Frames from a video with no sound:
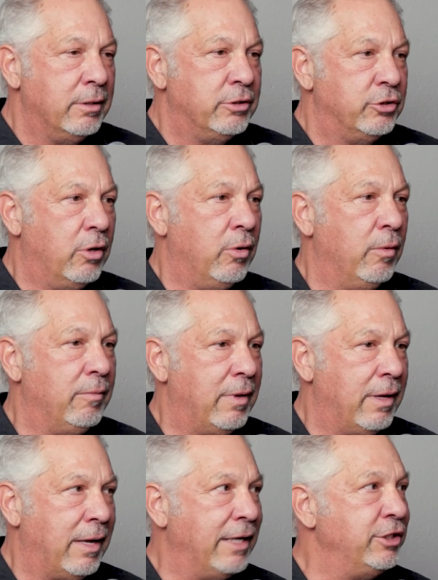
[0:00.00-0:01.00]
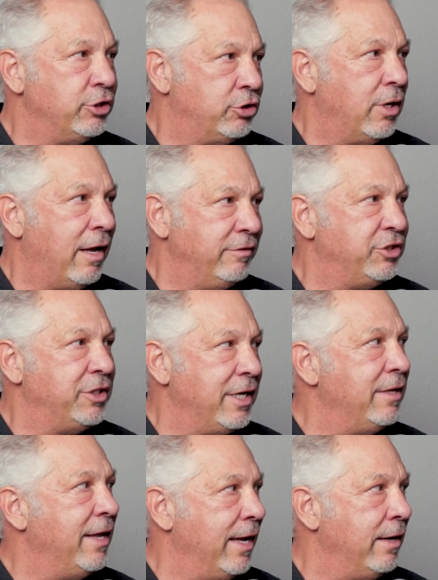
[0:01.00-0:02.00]
So I've
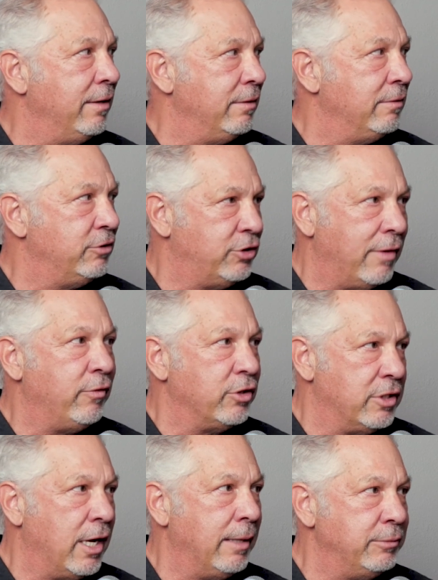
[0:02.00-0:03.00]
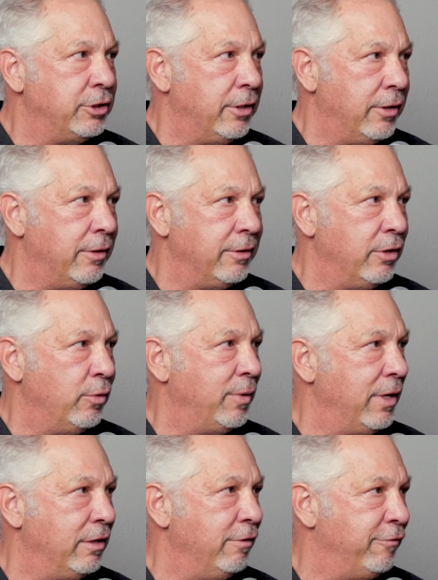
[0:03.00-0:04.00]
seen that several times here.
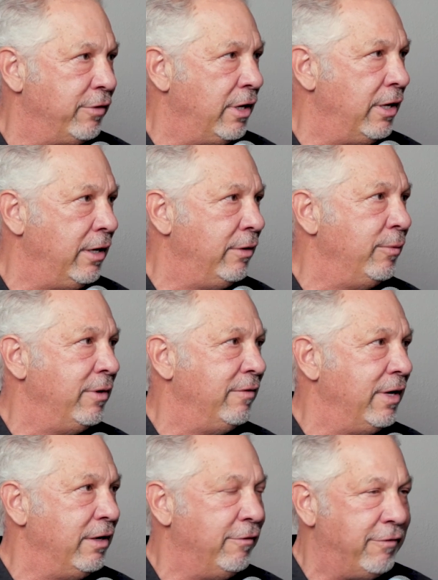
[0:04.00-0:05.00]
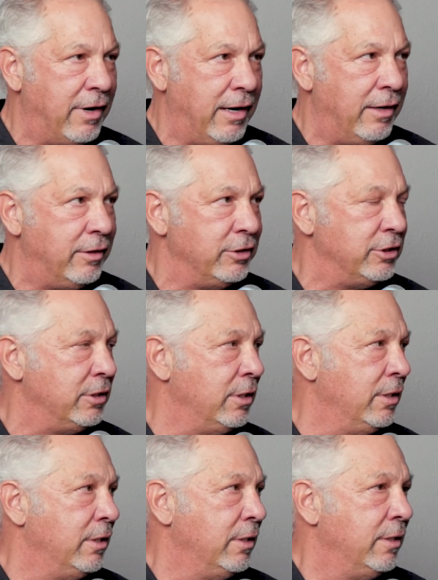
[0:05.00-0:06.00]
We had the flood, we've had the fires,
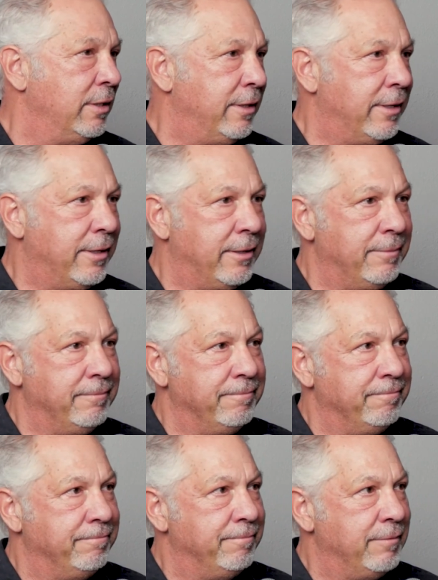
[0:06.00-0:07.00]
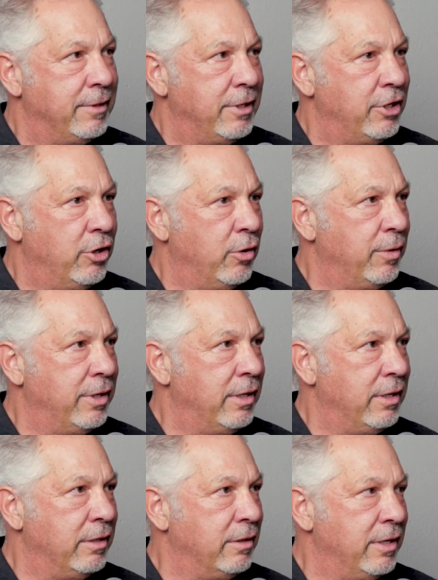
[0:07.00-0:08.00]
and
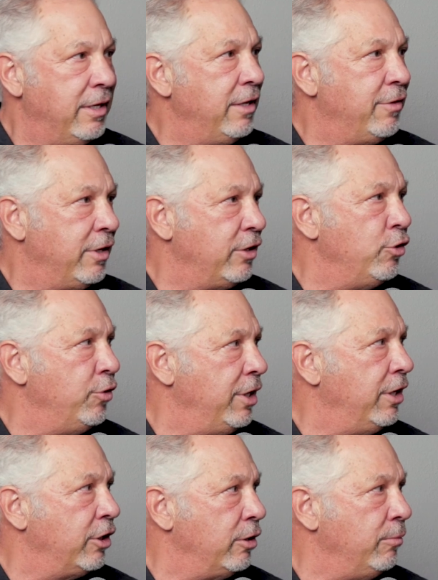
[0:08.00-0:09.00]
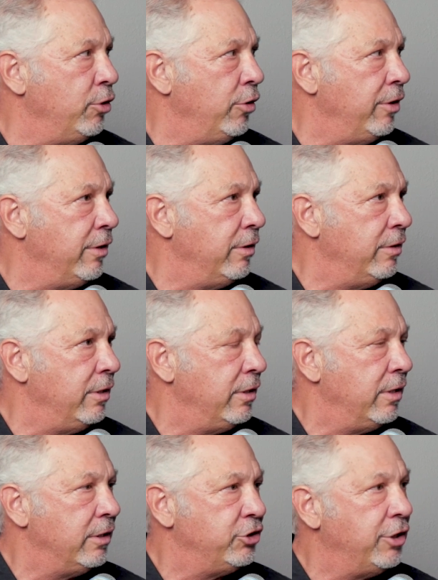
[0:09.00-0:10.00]
anything you need in community,
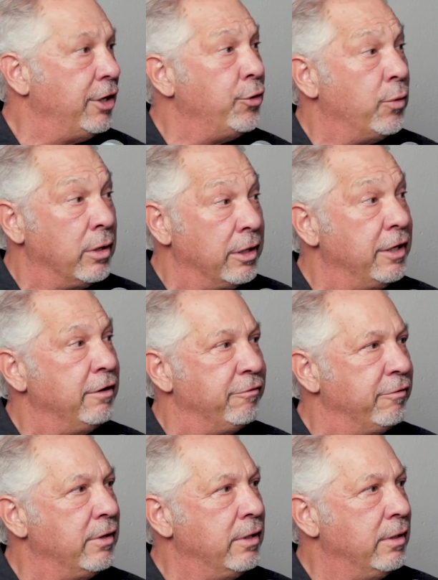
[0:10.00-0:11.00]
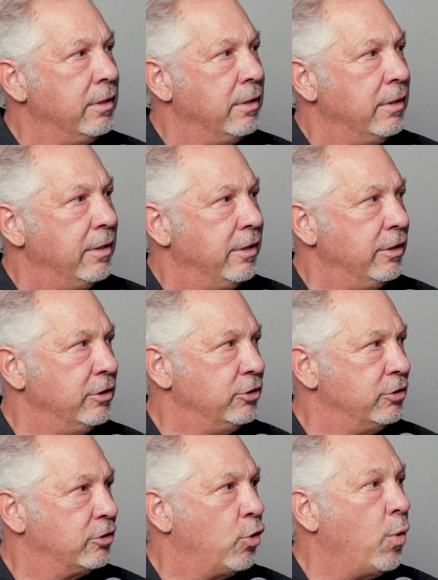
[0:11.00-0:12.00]
the Send Relief
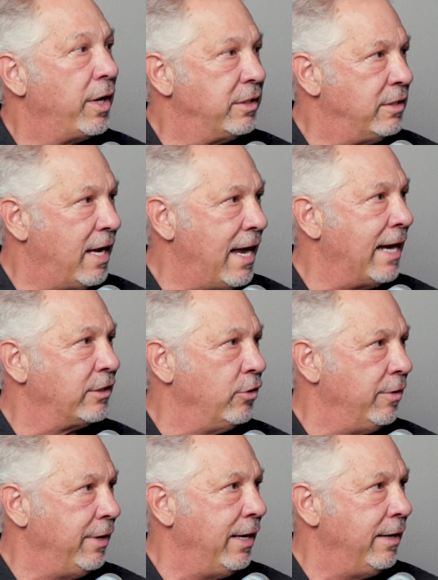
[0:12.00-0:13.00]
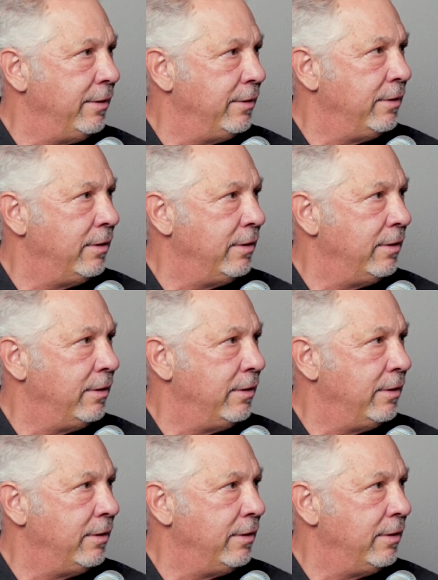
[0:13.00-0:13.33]
is quick to act on that.